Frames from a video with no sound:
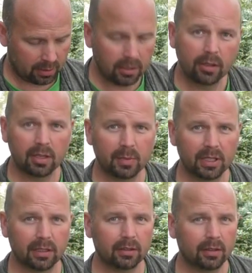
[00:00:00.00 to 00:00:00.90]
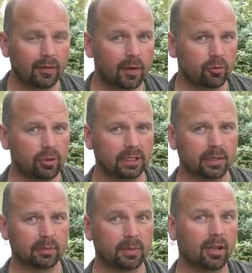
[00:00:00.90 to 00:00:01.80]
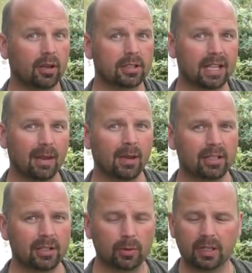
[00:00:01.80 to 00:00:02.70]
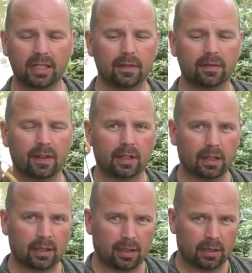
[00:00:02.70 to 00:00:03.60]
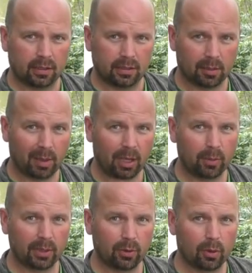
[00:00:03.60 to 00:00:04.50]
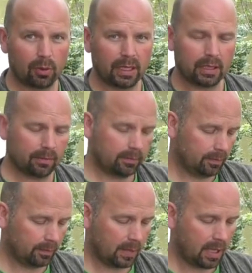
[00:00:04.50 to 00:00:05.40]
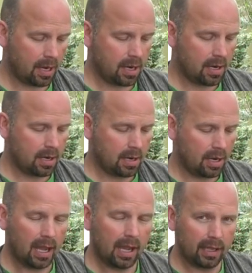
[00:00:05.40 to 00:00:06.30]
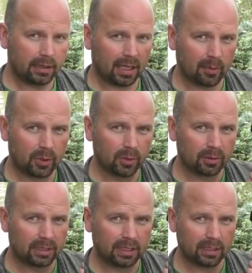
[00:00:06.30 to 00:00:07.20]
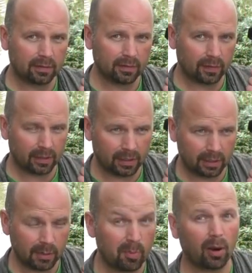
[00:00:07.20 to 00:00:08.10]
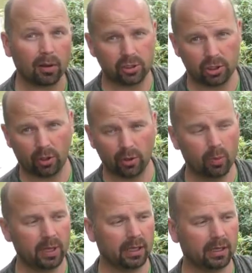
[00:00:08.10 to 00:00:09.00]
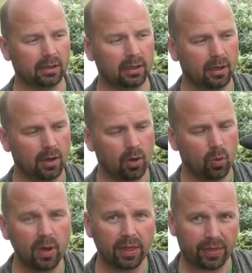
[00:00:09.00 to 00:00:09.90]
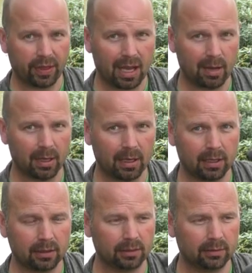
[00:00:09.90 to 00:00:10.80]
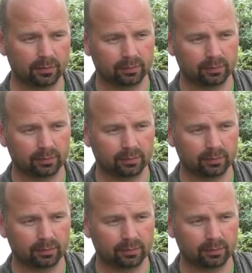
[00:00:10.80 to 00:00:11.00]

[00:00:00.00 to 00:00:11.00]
you're going to be in for a treat, because I'm actually going to give the Black Widow away and I'm going to give the pocket shot away with the hammer handle